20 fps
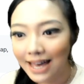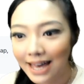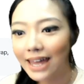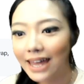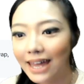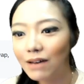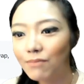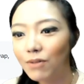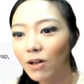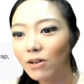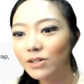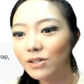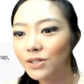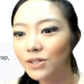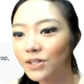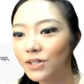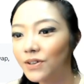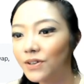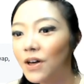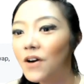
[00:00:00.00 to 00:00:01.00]
and I'm also
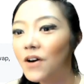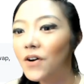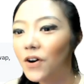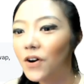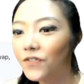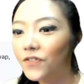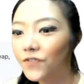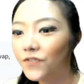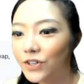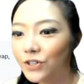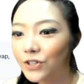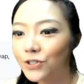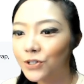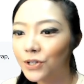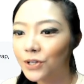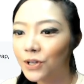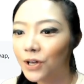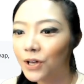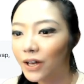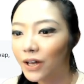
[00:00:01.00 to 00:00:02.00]
the
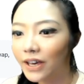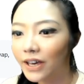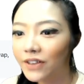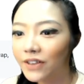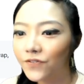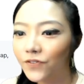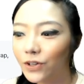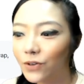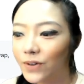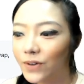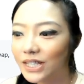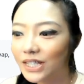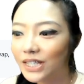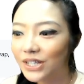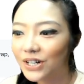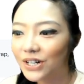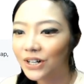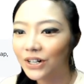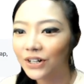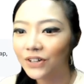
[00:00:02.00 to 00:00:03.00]
official
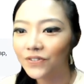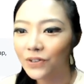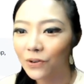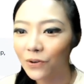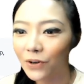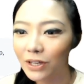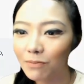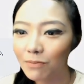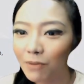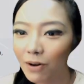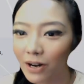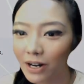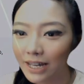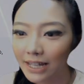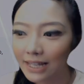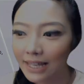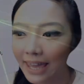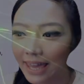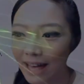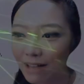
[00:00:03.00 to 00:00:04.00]
influencer of
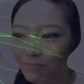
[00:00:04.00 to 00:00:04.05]
CoinMarketCap.